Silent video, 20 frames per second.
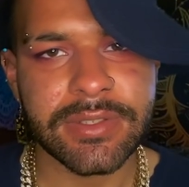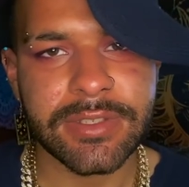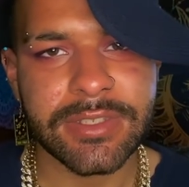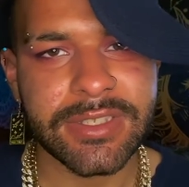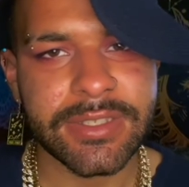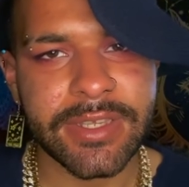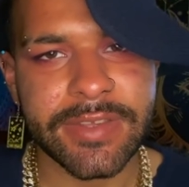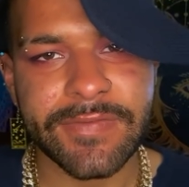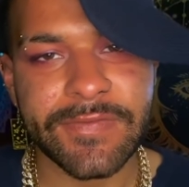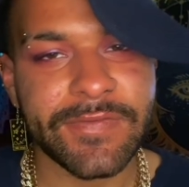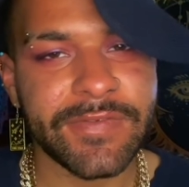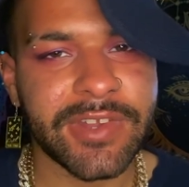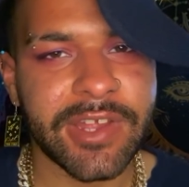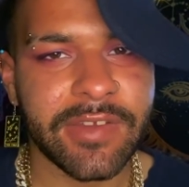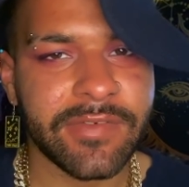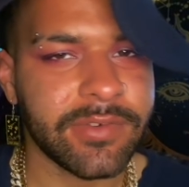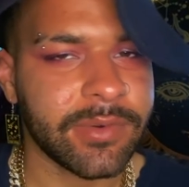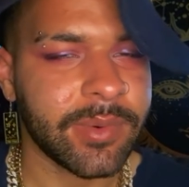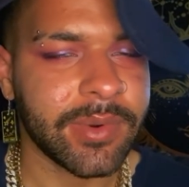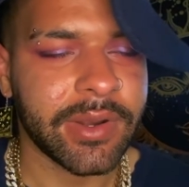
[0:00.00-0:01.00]
saying
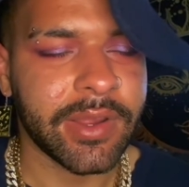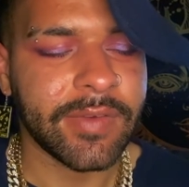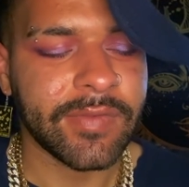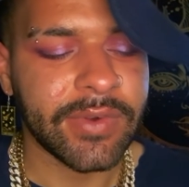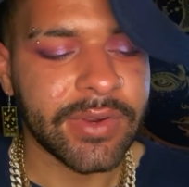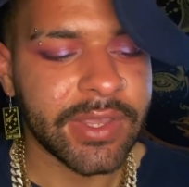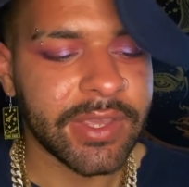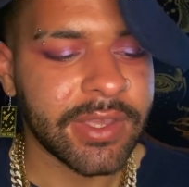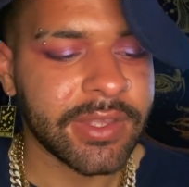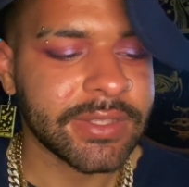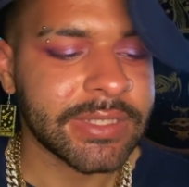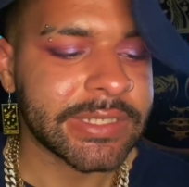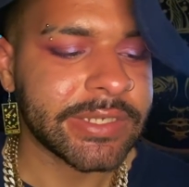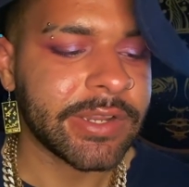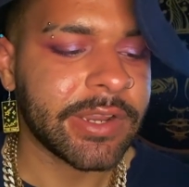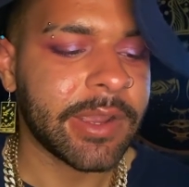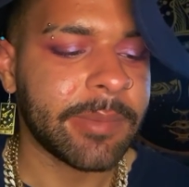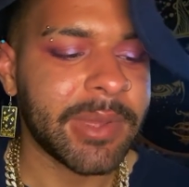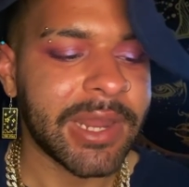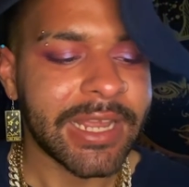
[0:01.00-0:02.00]
fluff or whatever,
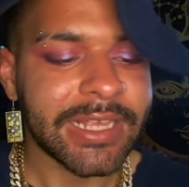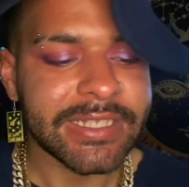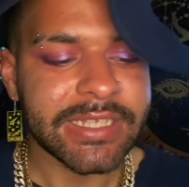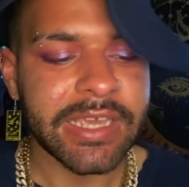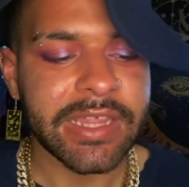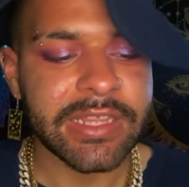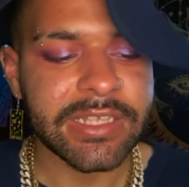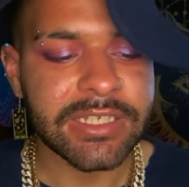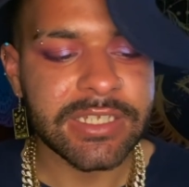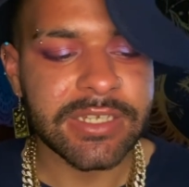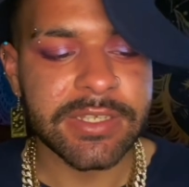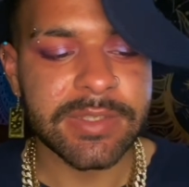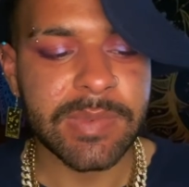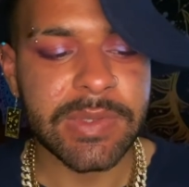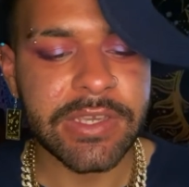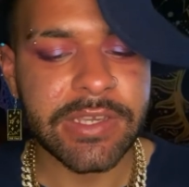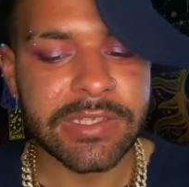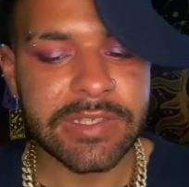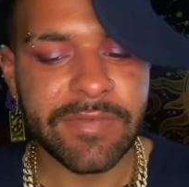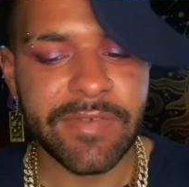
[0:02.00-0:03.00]
Cancer, but I say this just
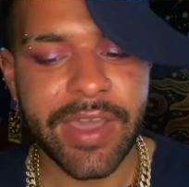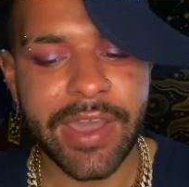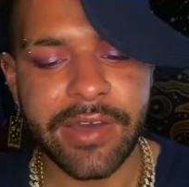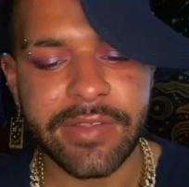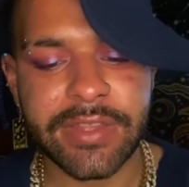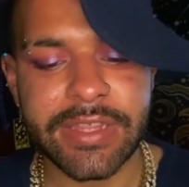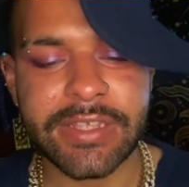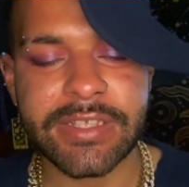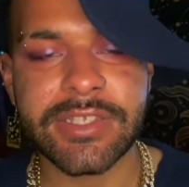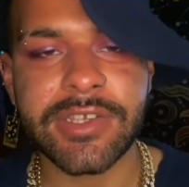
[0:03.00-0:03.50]
because of how these